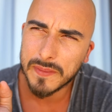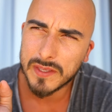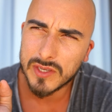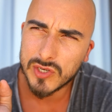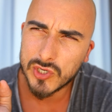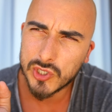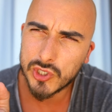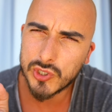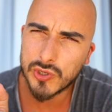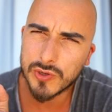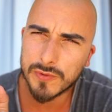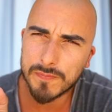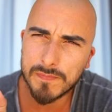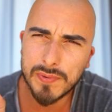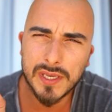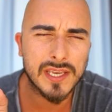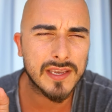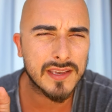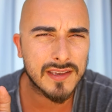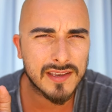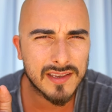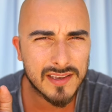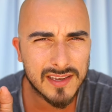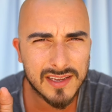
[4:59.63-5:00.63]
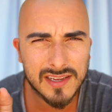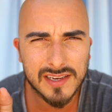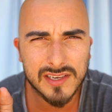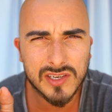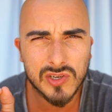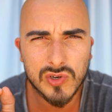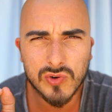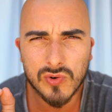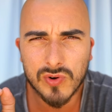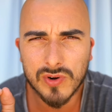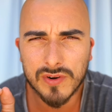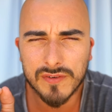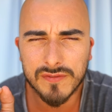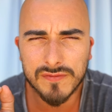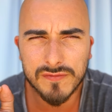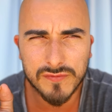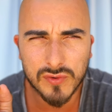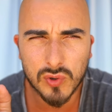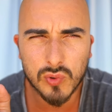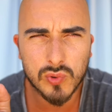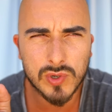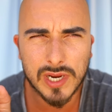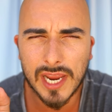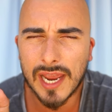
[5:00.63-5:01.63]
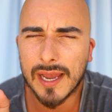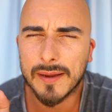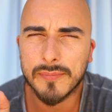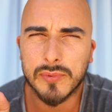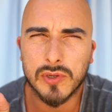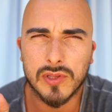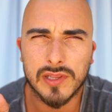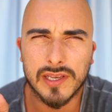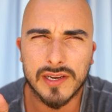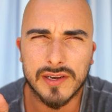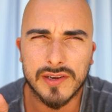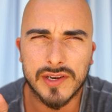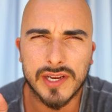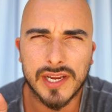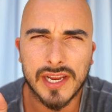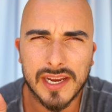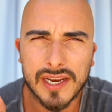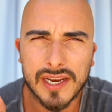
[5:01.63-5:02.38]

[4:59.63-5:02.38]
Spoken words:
should be in your vocabulary